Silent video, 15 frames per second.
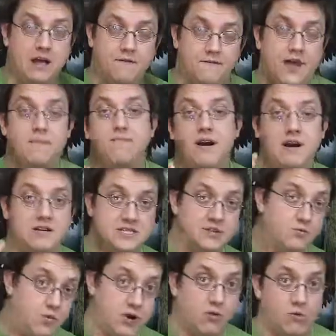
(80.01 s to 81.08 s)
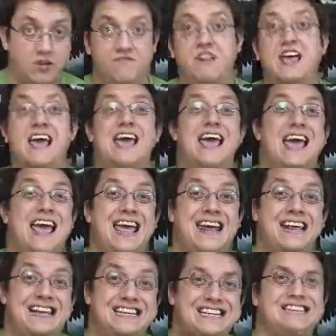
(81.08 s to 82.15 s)
vampires and werewolves,
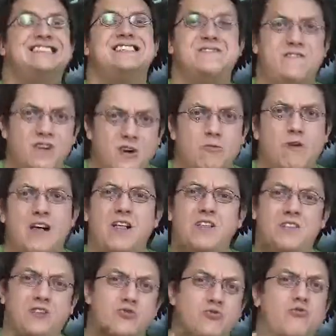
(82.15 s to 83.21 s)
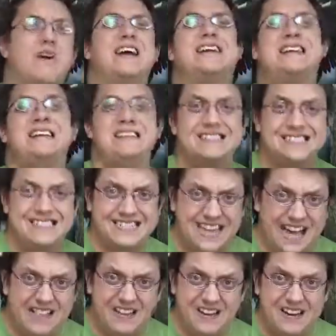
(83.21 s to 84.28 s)
and it does it very well. The directing is
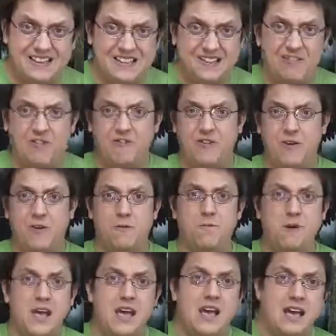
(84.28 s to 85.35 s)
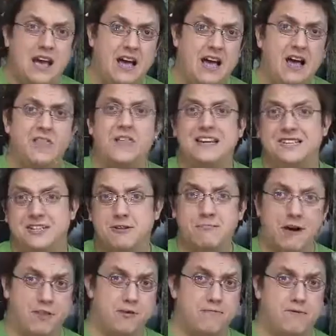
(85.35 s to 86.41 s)
solid in this film, unlike some
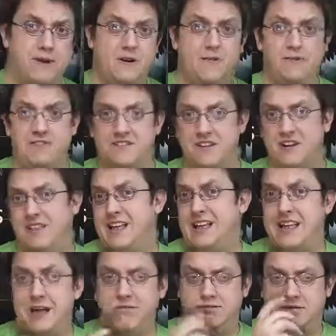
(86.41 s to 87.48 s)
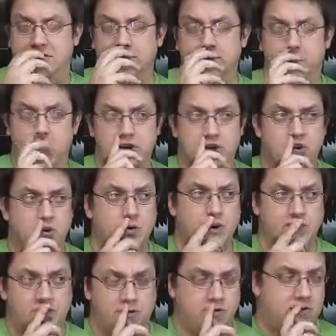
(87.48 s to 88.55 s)
other prequels, you know, like Episode 1, 2,
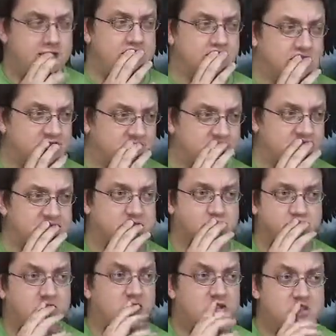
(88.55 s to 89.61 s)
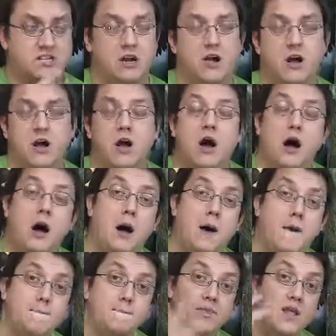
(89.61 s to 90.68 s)
and 3, George Lucas
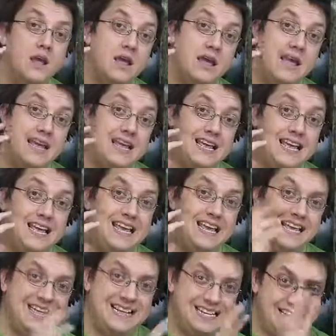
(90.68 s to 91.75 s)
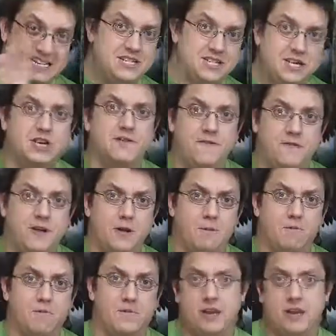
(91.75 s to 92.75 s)
blows! It's a good film.